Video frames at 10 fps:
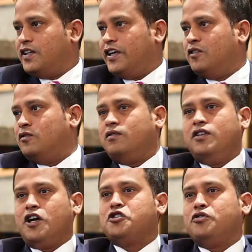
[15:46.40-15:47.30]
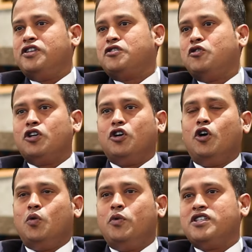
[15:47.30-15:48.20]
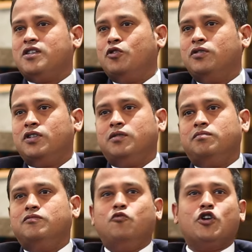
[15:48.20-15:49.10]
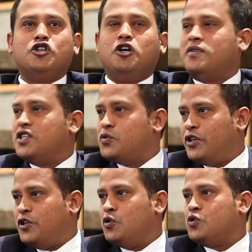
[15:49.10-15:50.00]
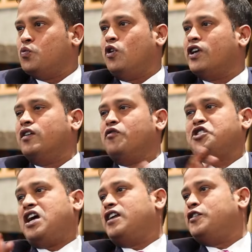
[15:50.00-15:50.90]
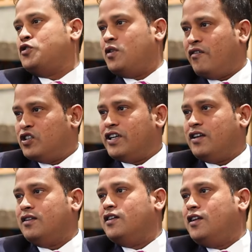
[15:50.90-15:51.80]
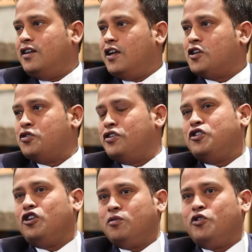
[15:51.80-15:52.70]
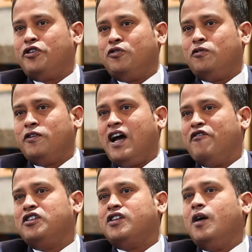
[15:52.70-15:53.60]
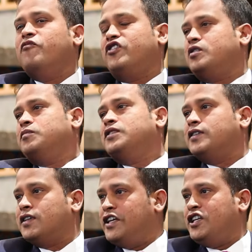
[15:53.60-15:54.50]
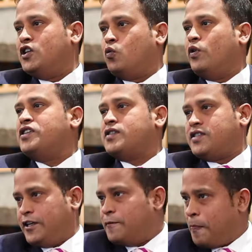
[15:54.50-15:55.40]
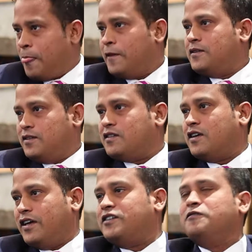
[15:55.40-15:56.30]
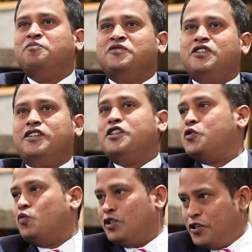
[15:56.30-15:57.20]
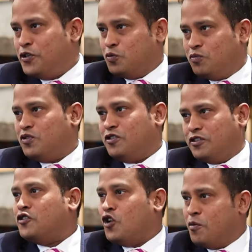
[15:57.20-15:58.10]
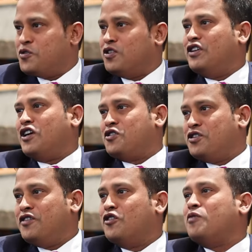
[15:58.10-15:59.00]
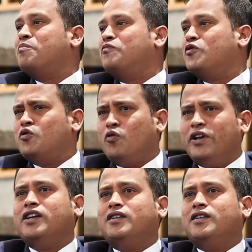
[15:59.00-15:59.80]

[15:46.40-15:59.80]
You know, luxury is not always about what corporates we use, what kind of a chandeliers you have in the hotel. Luxury is all about, you know, having a comfortable, clean, quick stay, right? This is what the new norms of luxury for quick